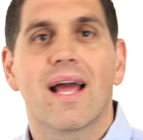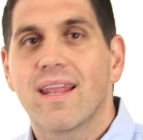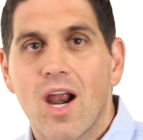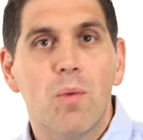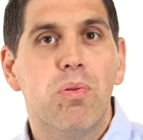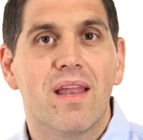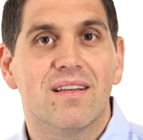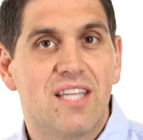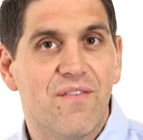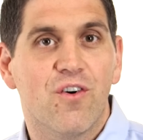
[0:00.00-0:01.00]
Like an airplane
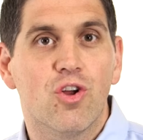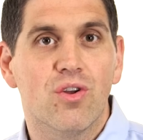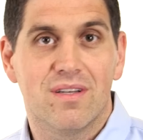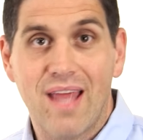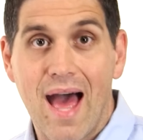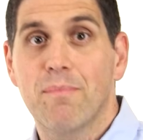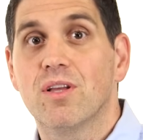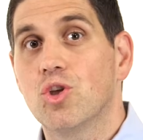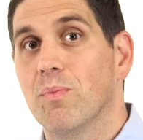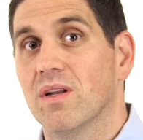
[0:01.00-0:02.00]
is difficult and
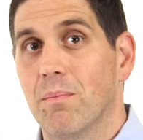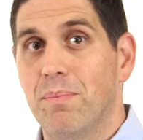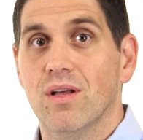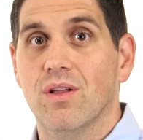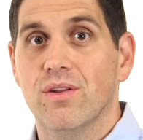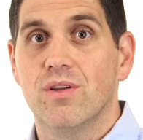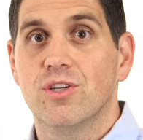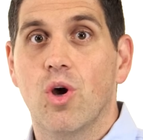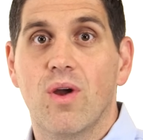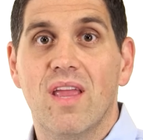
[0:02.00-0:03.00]
time-consuming to build,
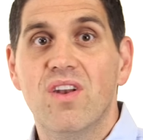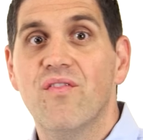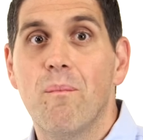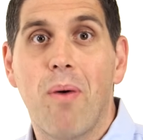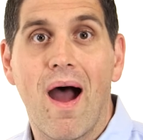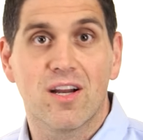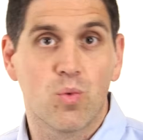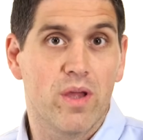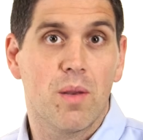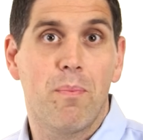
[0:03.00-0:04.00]
so even if a buyer is
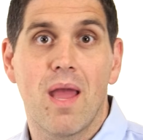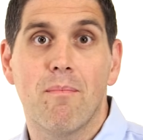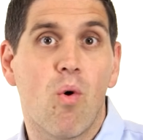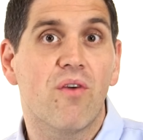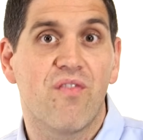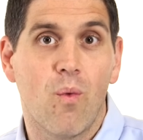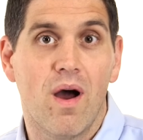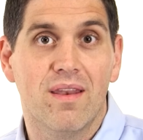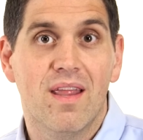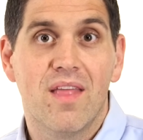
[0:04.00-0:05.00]
willing to pay more for
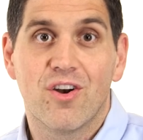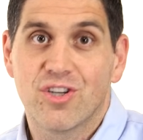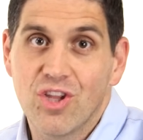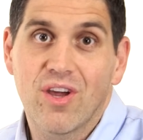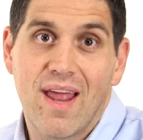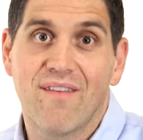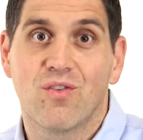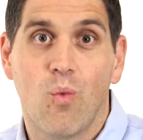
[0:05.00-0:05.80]
one, they're still going to have to